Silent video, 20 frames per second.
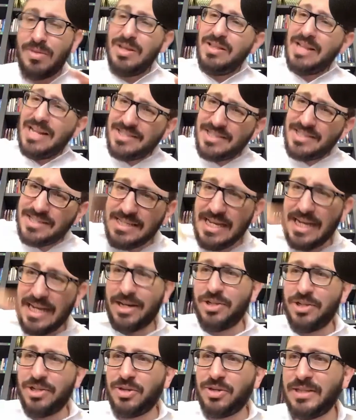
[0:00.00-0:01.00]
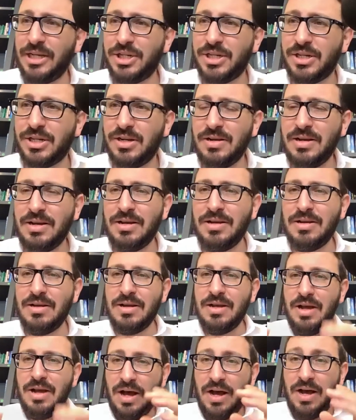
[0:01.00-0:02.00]
That's the second interpretation
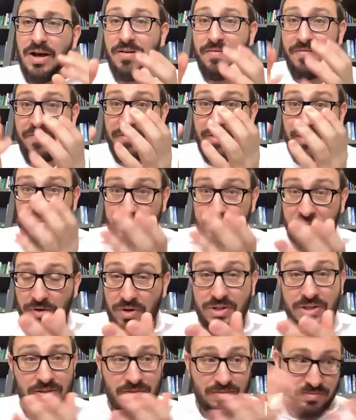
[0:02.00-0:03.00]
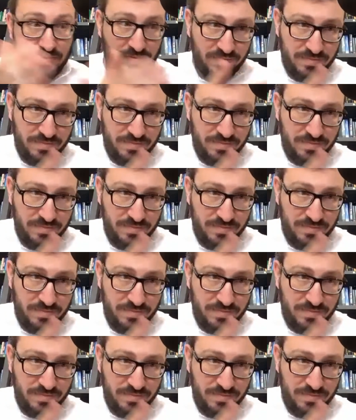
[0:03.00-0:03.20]
of the verse,